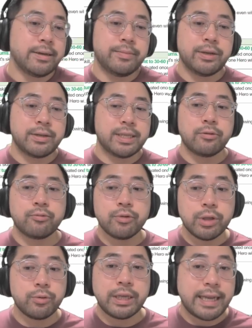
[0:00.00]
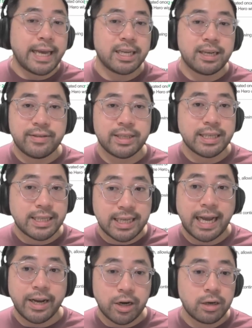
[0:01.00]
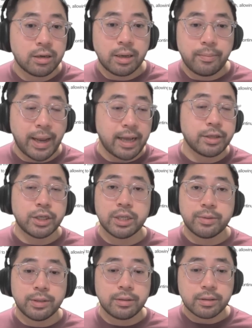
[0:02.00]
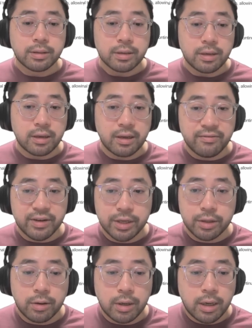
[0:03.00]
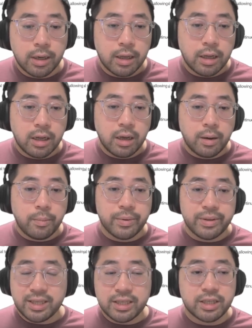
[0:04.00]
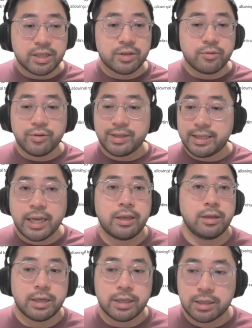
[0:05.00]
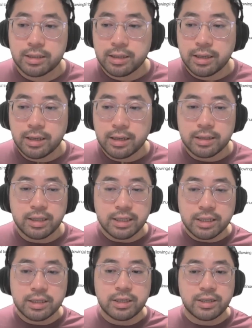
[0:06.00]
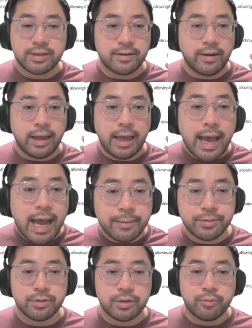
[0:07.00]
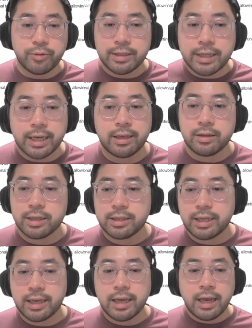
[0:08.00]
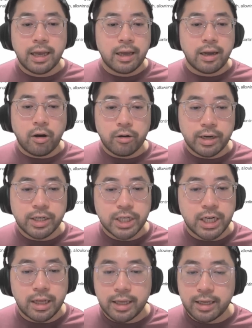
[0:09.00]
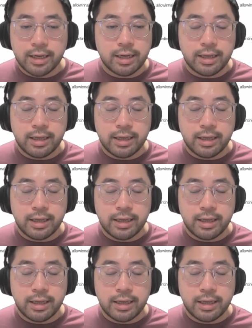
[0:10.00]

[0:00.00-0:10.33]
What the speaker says: didn't mean to sound really, really negative this entire balance adjustment video, but this is just ridiculous. This is just absolutely ridiculous. They aren't like,